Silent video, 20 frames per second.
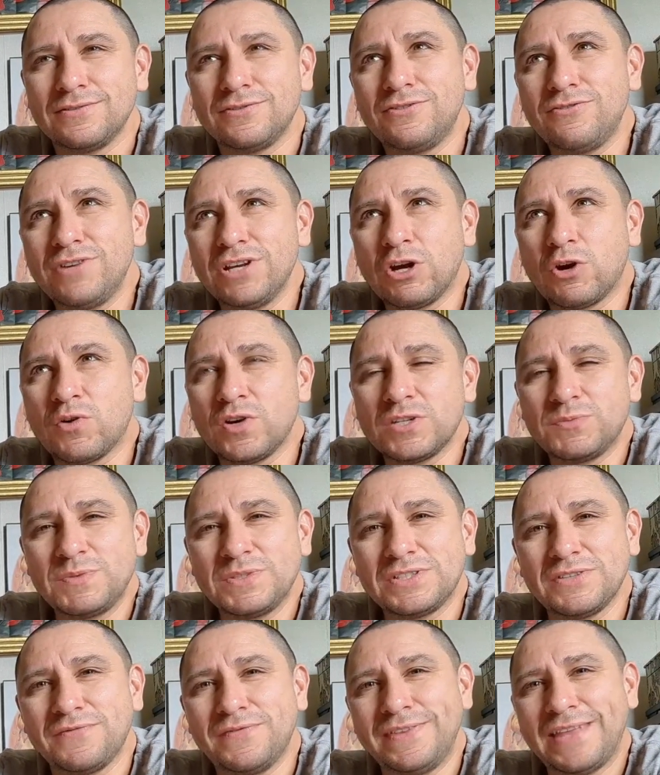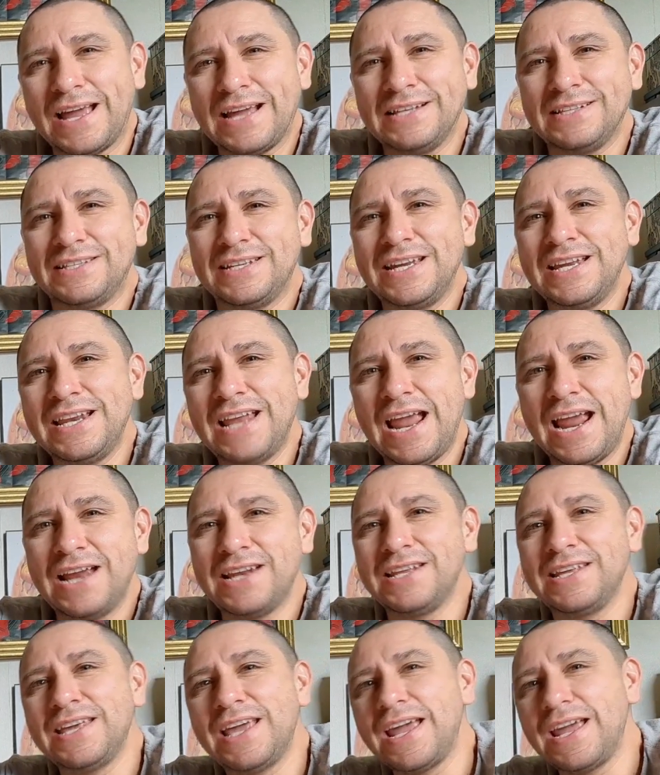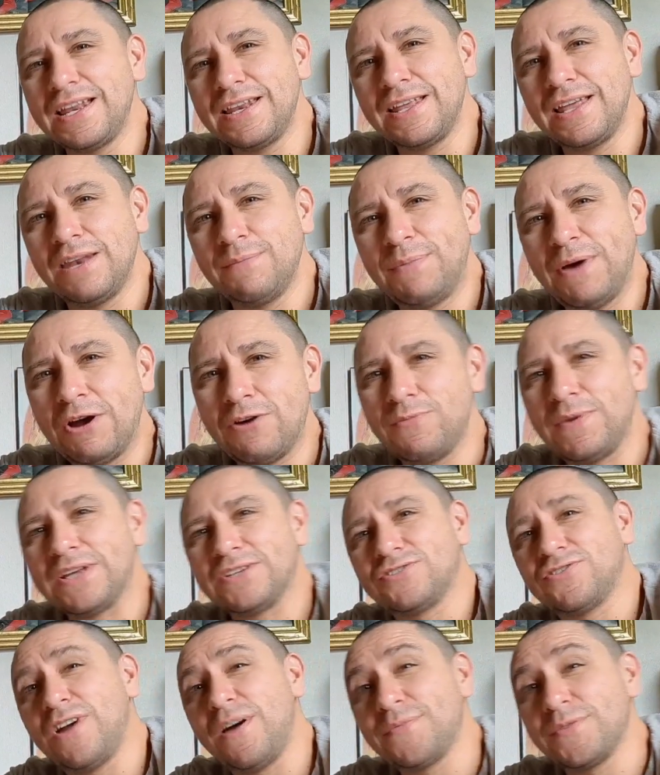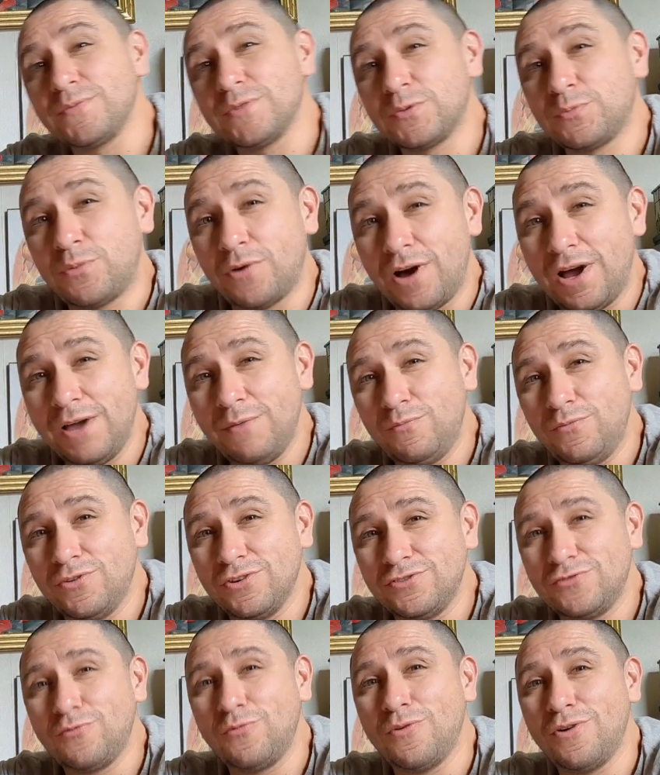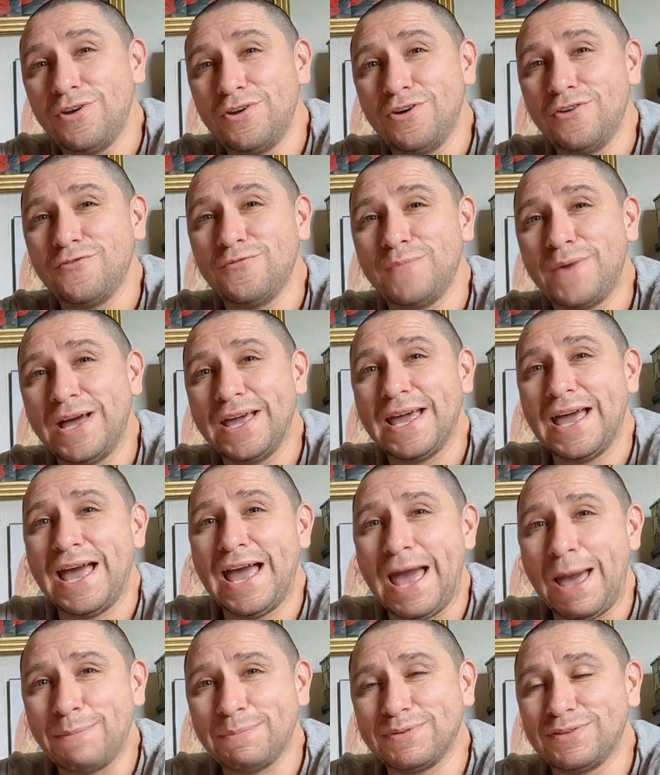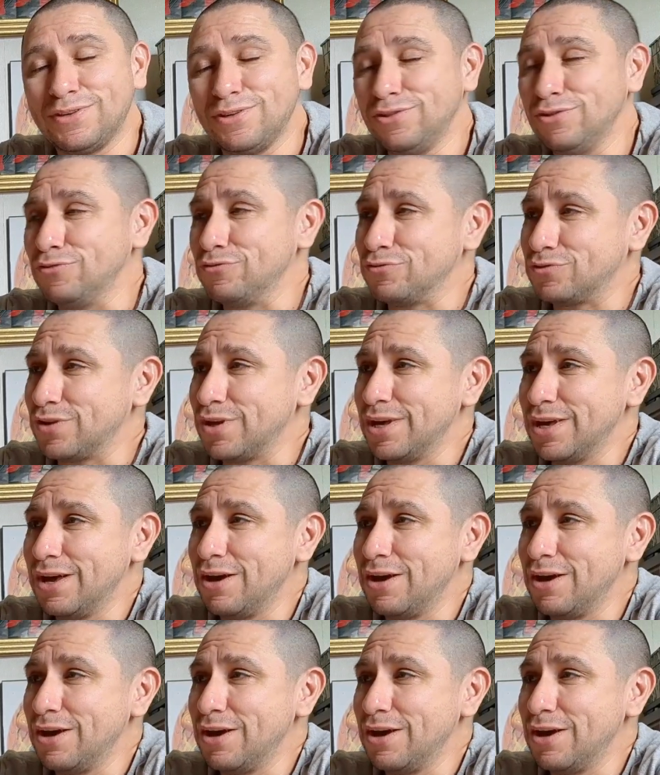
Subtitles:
during Christmas of 1988, and Powermaster Optimus Prime was one of my absolute